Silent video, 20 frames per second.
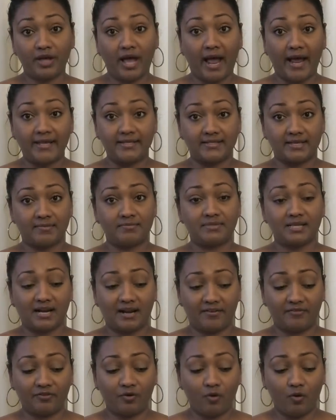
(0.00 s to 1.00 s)
the items
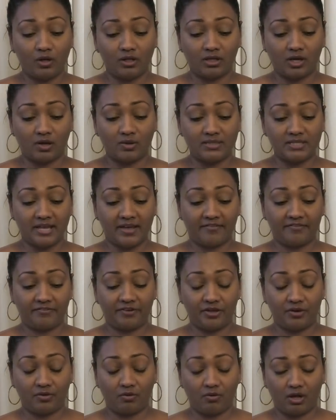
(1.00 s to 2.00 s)
that I've called out here
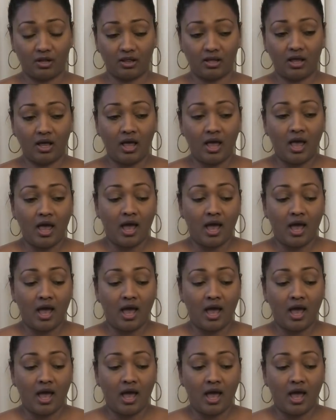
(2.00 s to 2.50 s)
for you all.